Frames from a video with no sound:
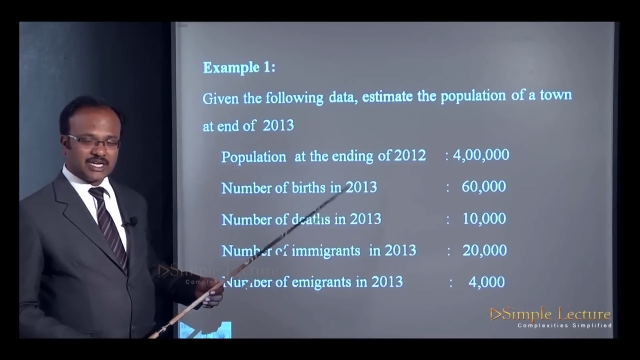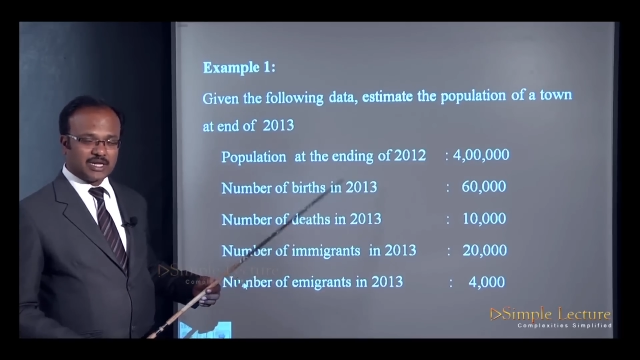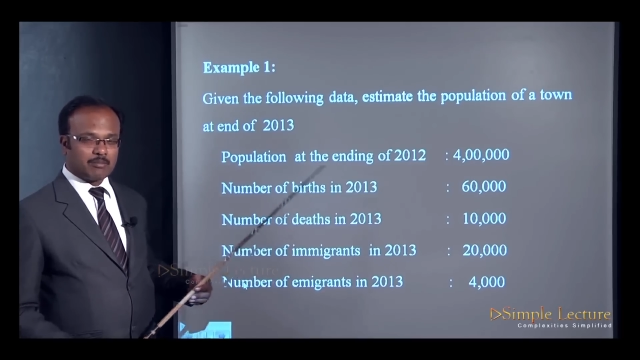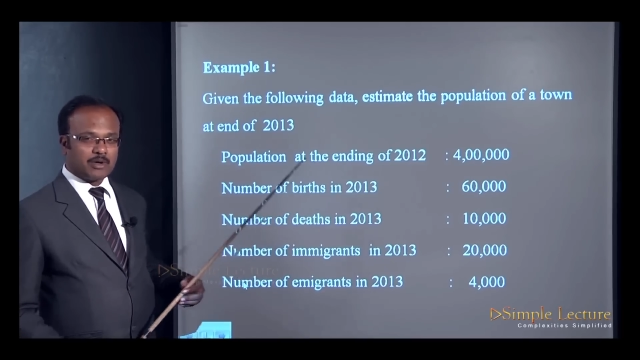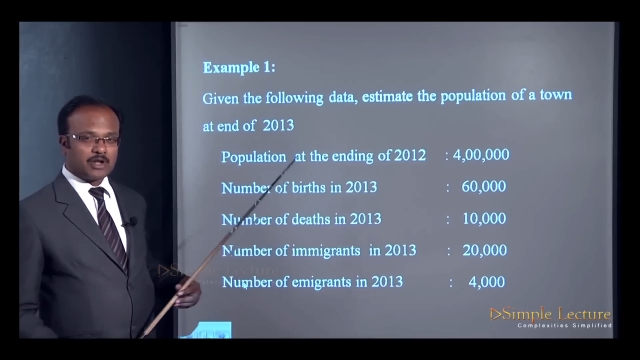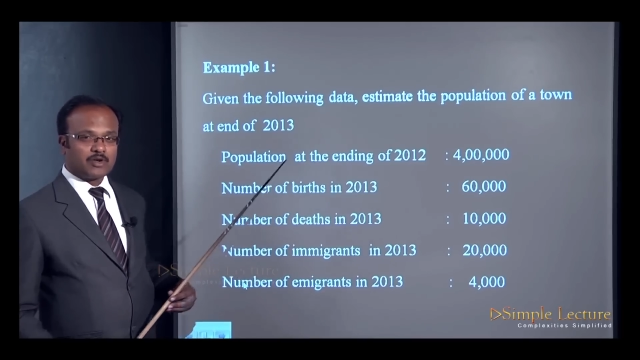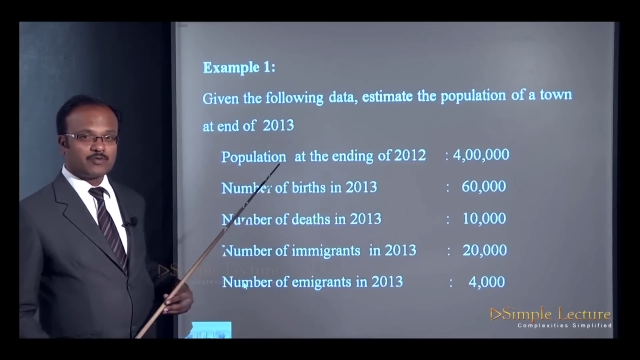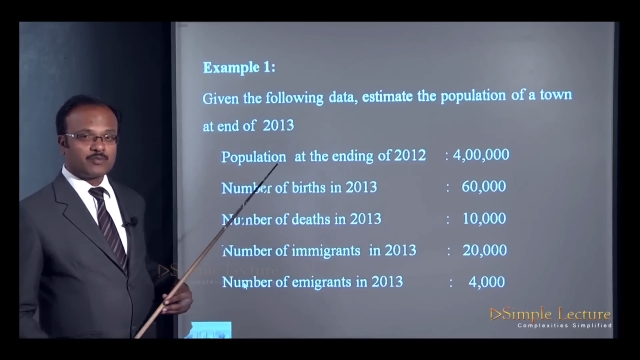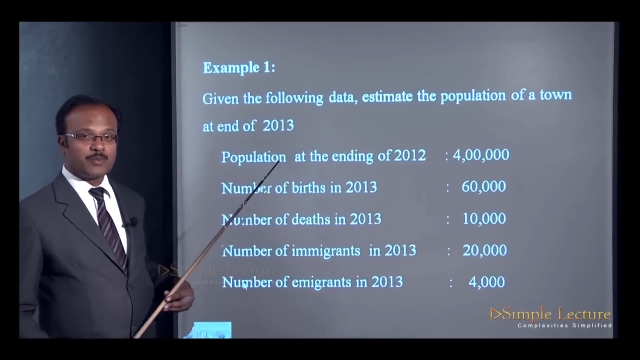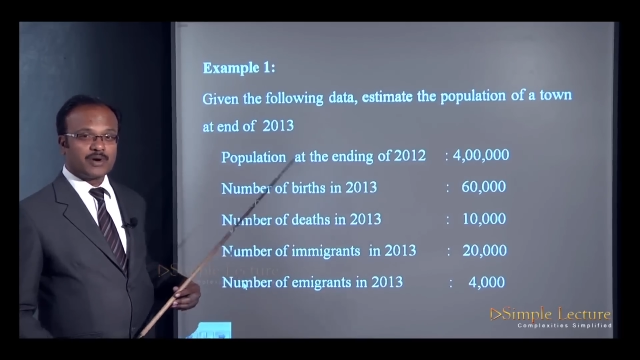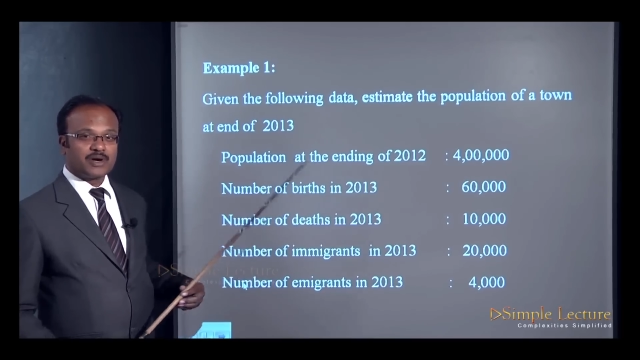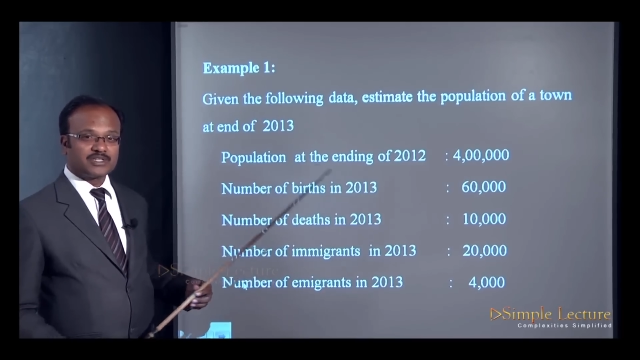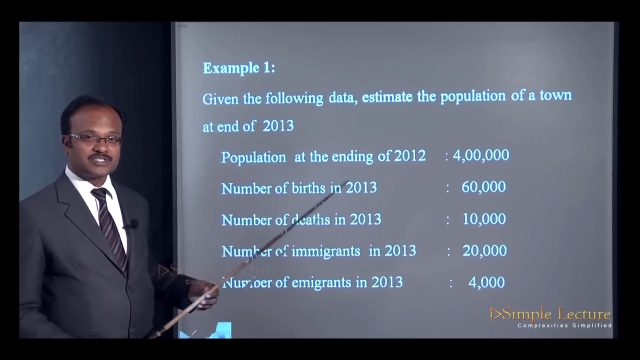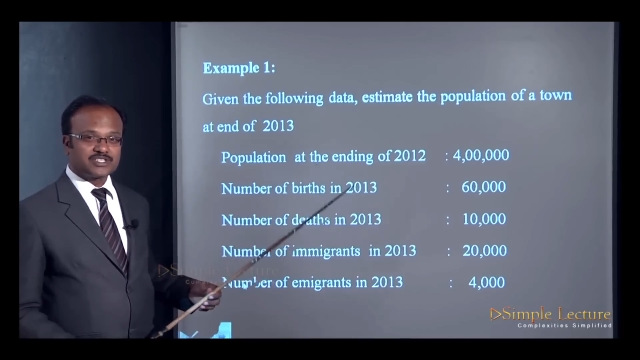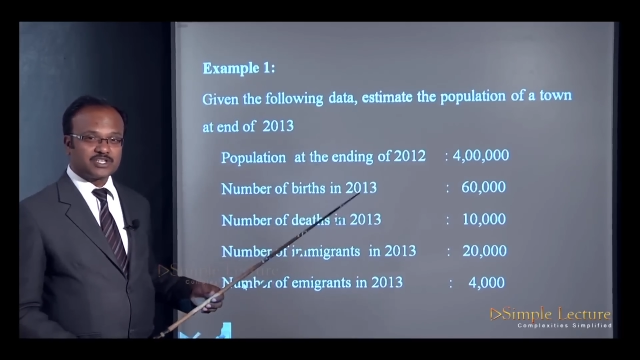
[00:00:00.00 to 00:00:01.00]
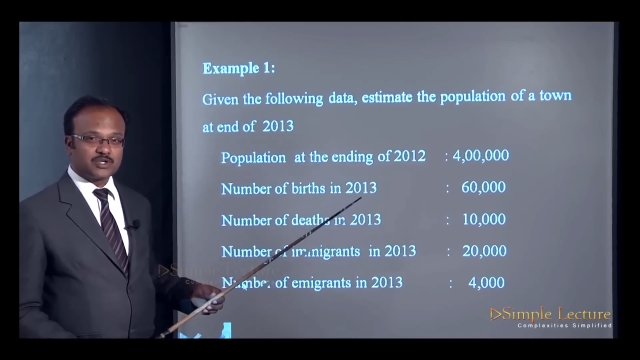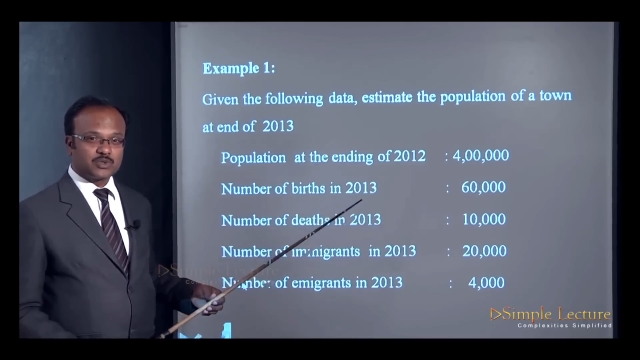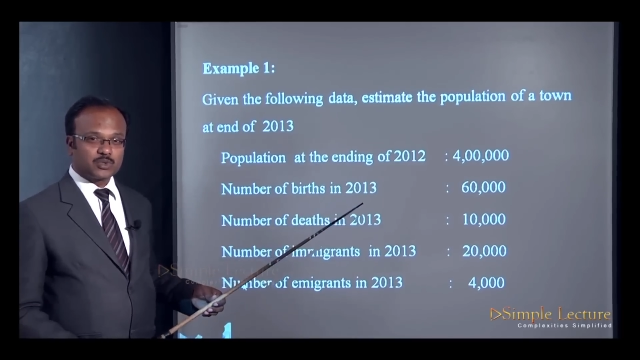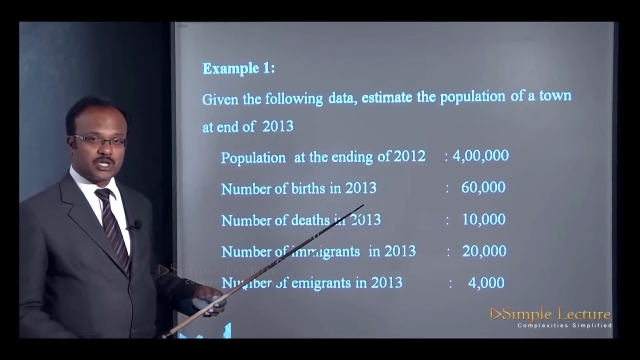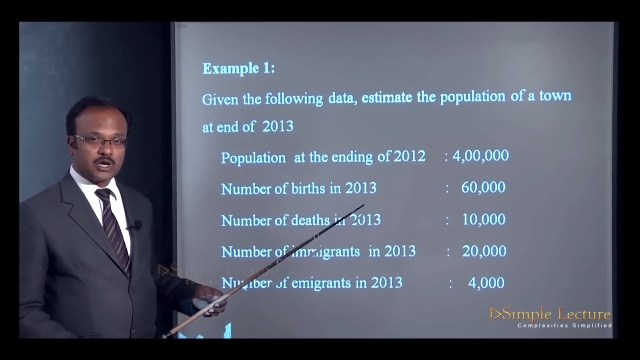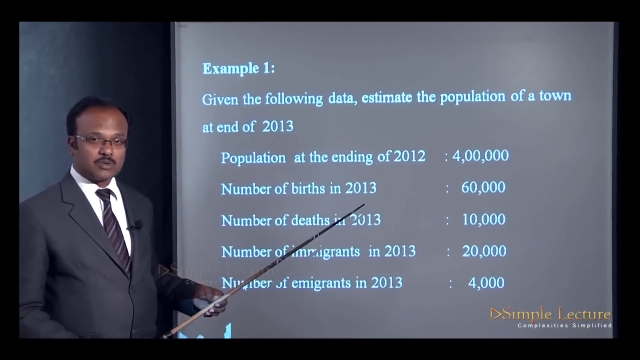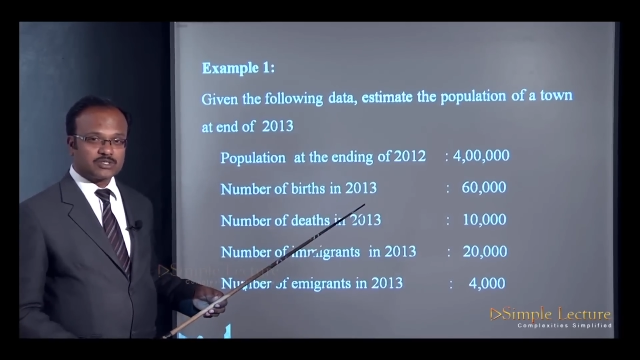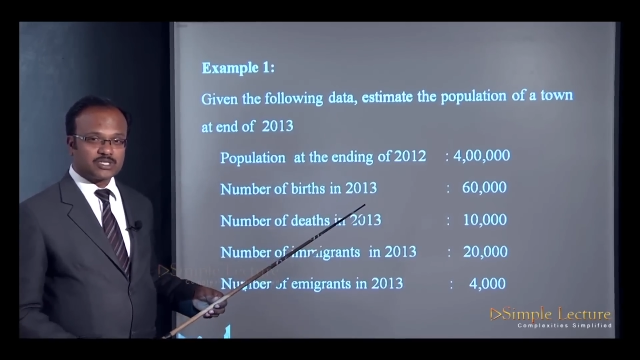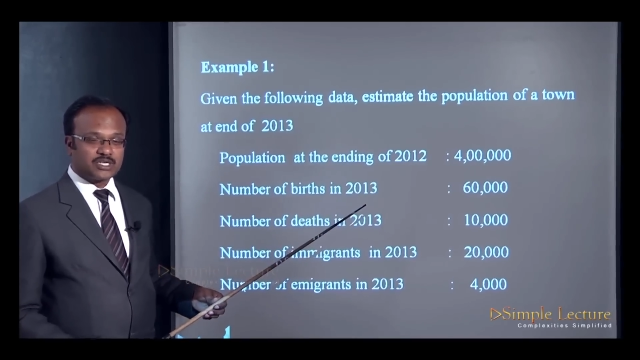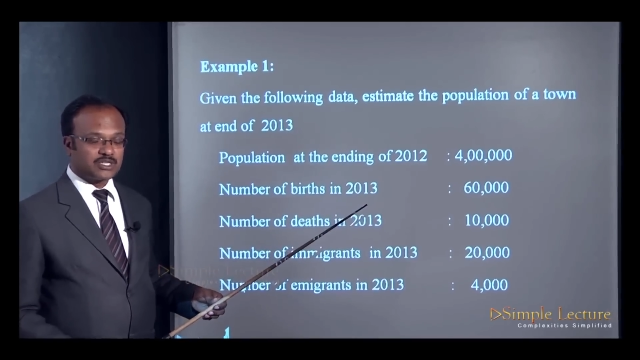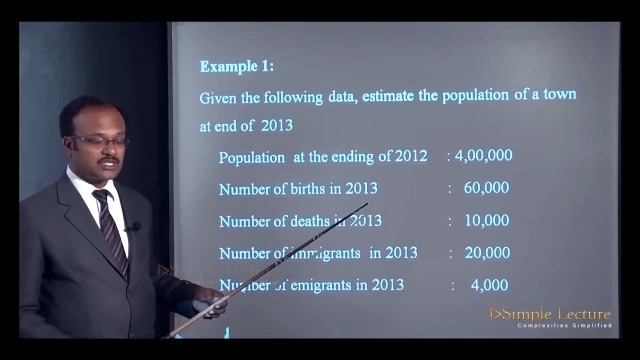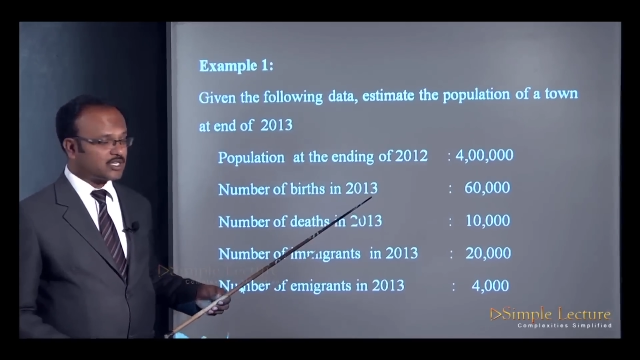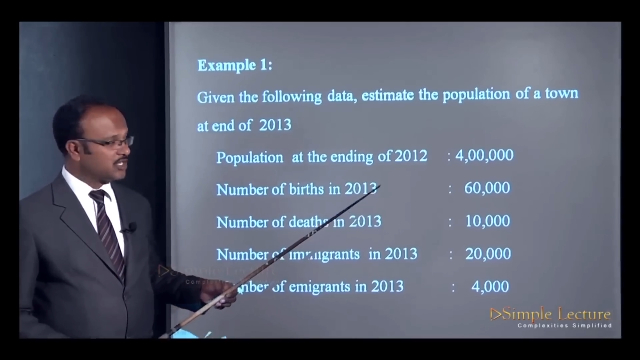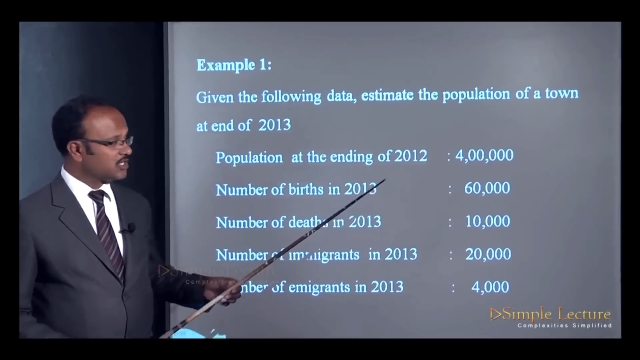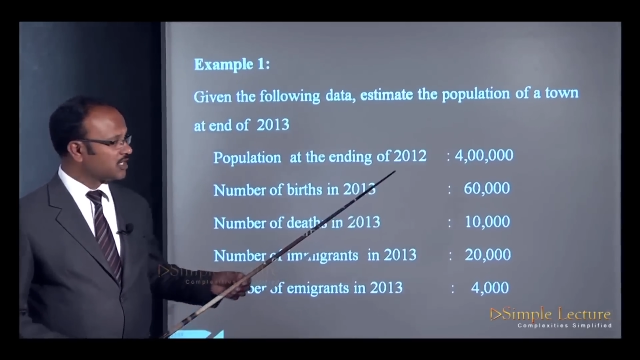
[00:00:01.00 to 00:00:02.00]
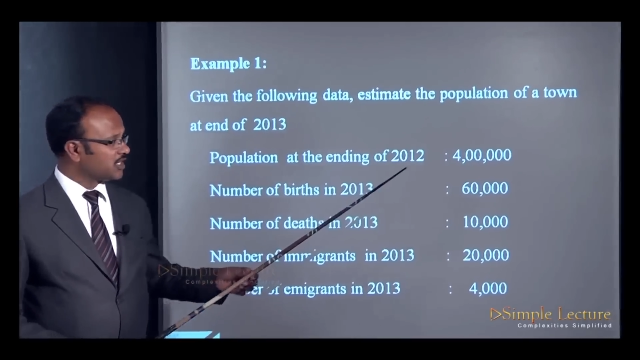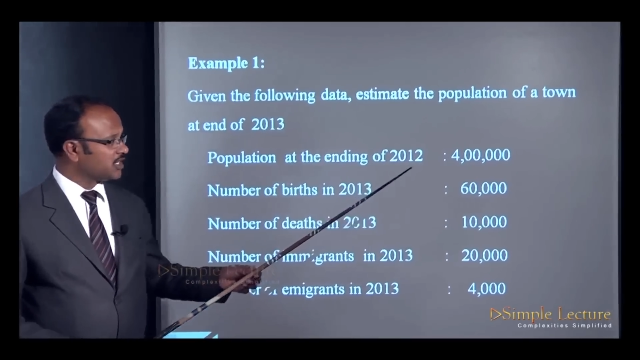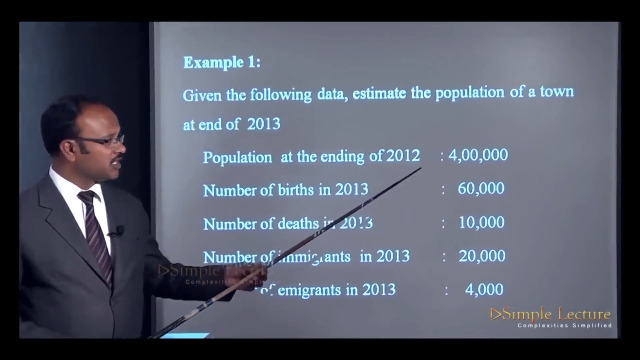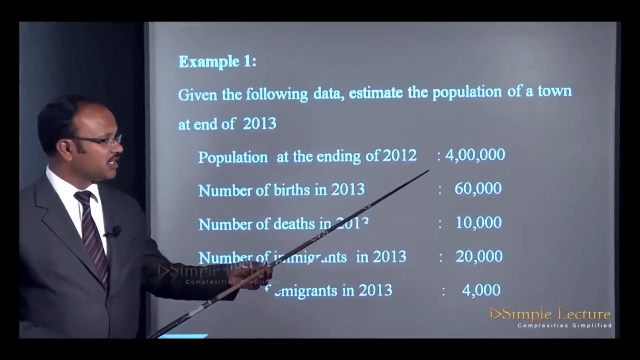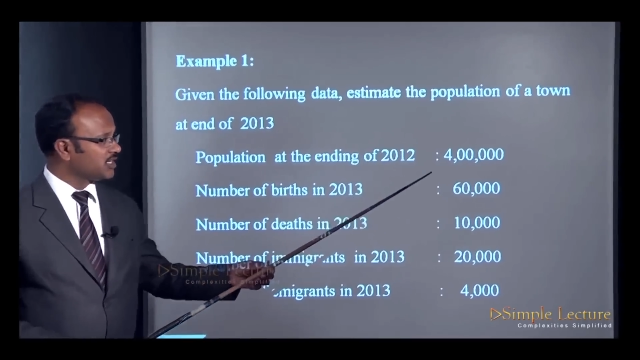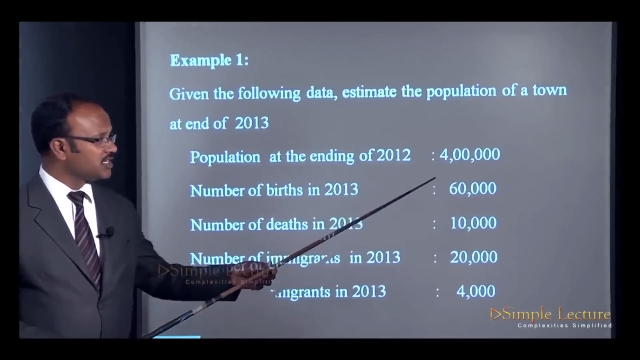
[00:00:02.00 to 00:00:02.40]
number of births in 2013